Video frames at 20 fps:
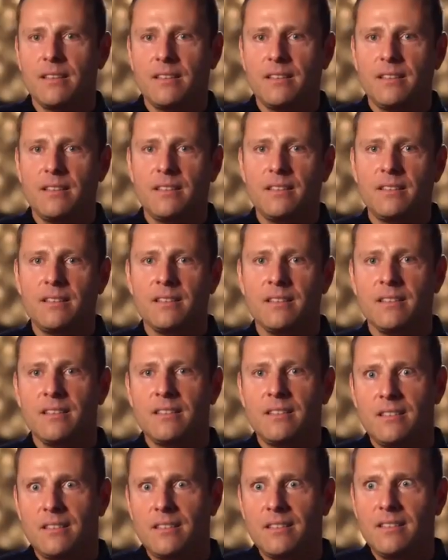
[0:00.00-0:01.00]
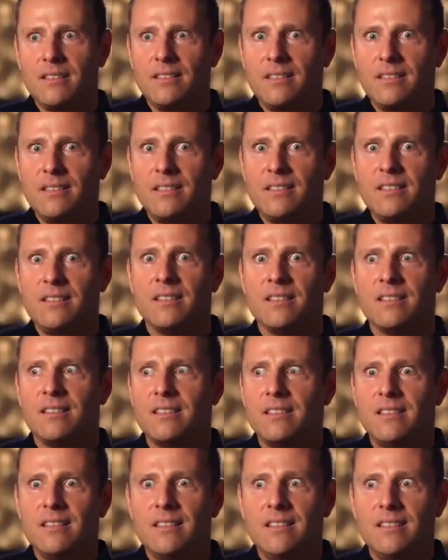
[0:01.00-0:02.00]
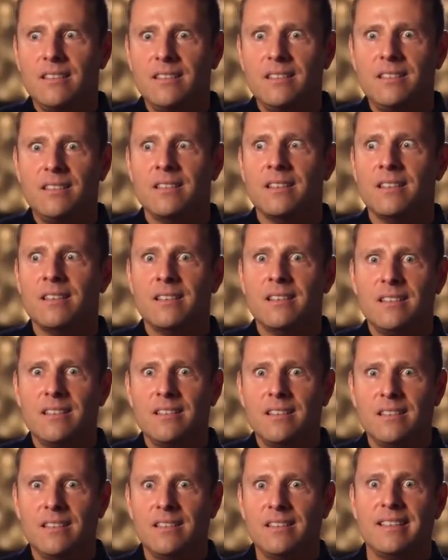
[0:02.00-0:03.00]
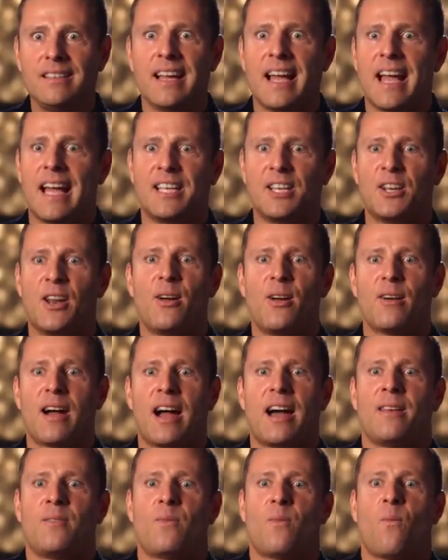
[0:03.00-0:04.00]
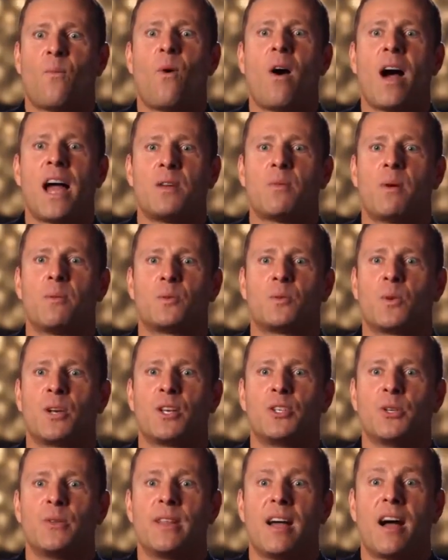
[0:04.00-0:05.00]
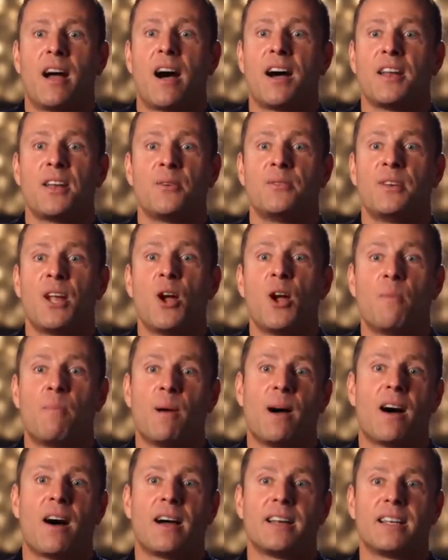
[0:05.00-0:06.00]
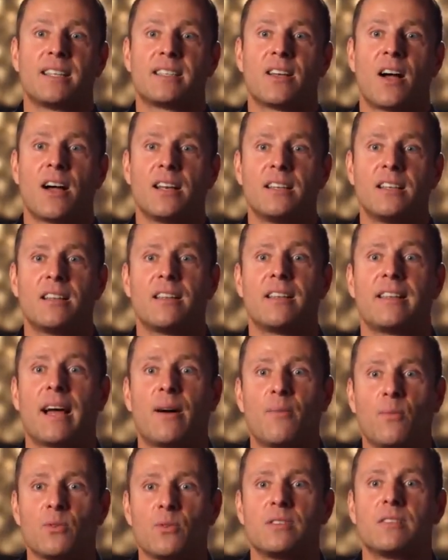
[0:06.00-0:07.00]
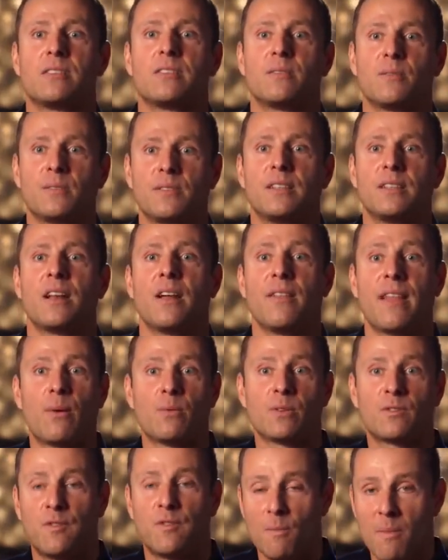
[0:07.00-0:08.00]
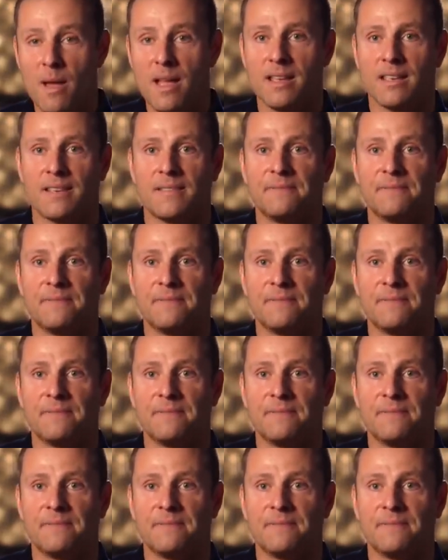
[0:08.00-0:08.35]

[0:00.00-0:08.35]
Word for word: A, B, C, D, you know, and why anyone would want to do that, I don't know. But I decided that that was, you know, that was for me.